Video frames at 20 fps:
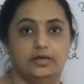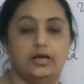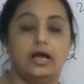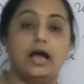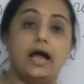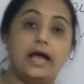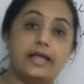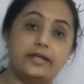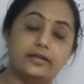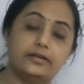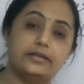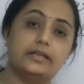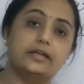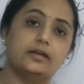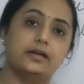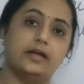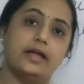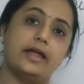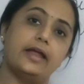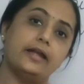Ionic
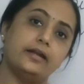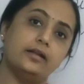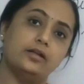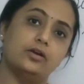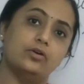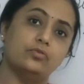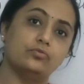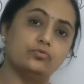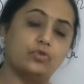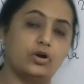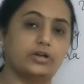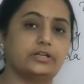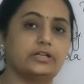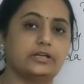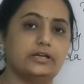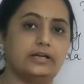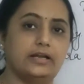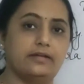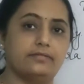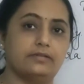and water
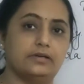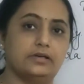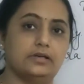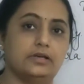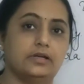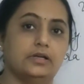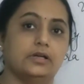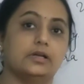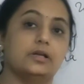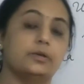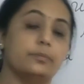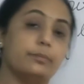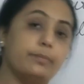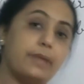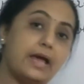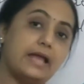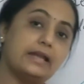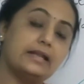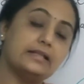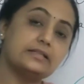level.
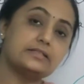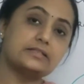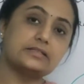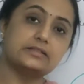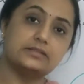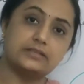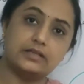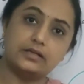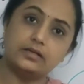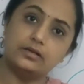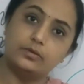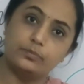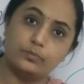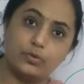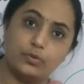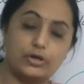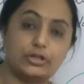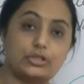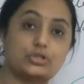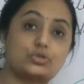Balance in the
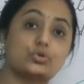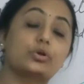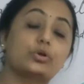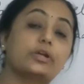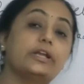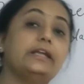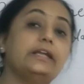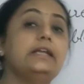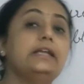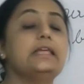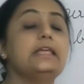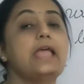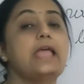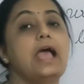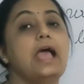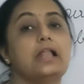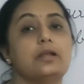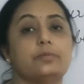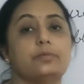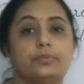body. So kidney
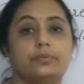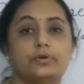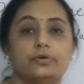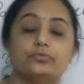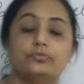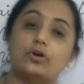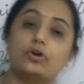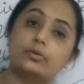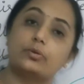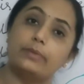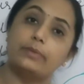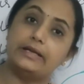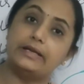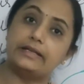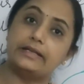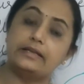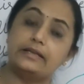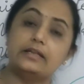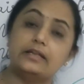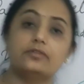help for
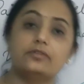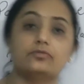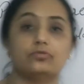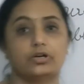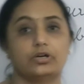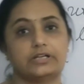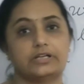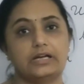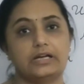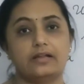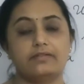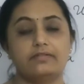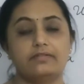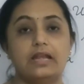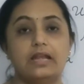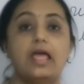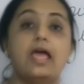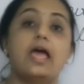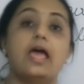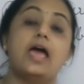maintaining water level
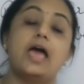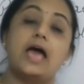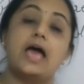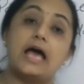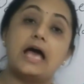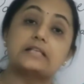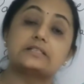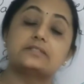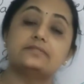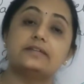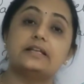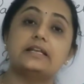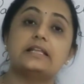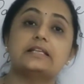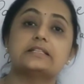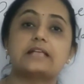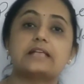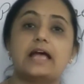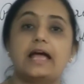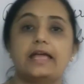as well
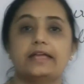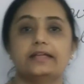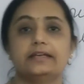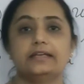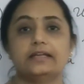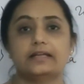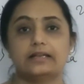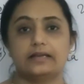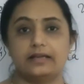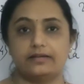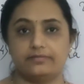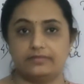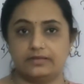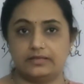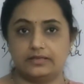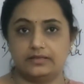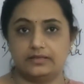as ionic level.